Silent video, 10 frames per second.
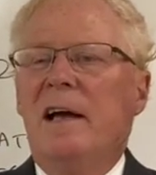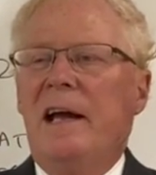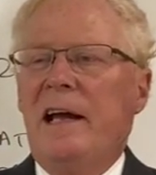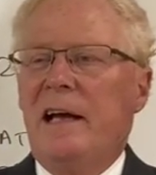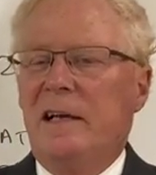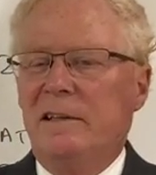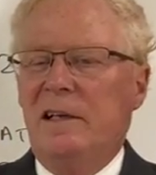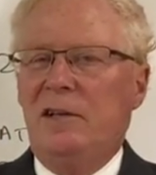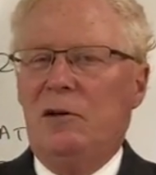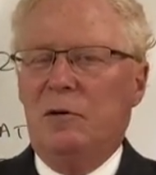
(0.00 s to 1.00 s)
and
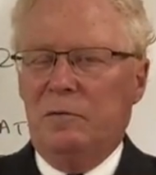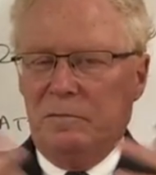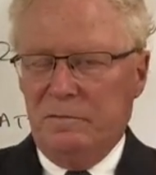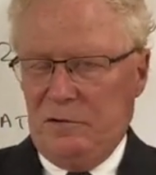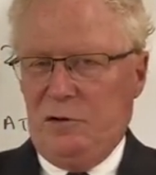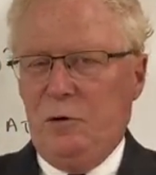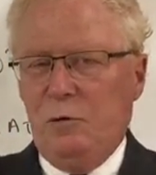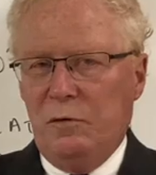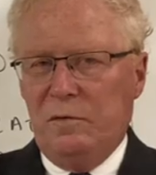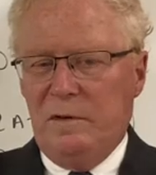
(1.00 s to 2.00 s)
then you'll
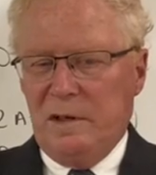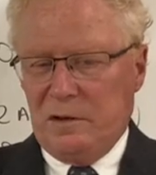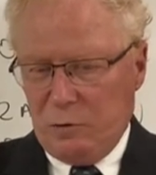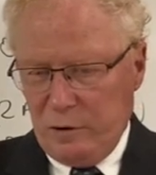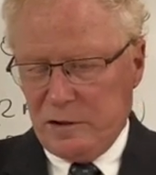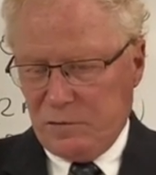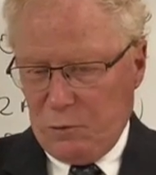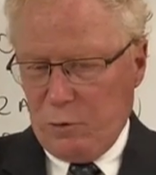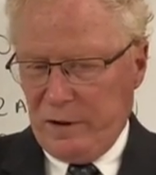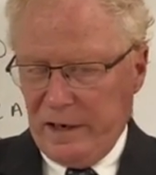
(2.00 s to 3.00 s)
do the quiz
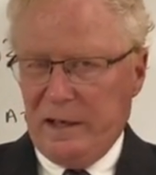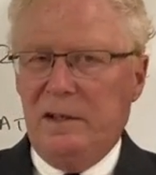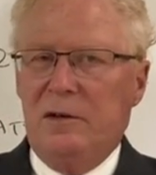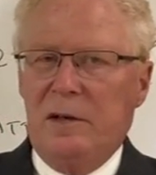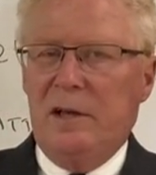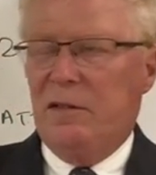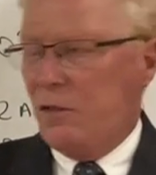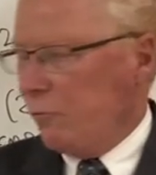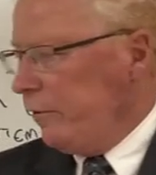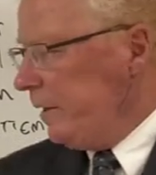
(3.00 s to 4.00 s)
for that. You'll get 3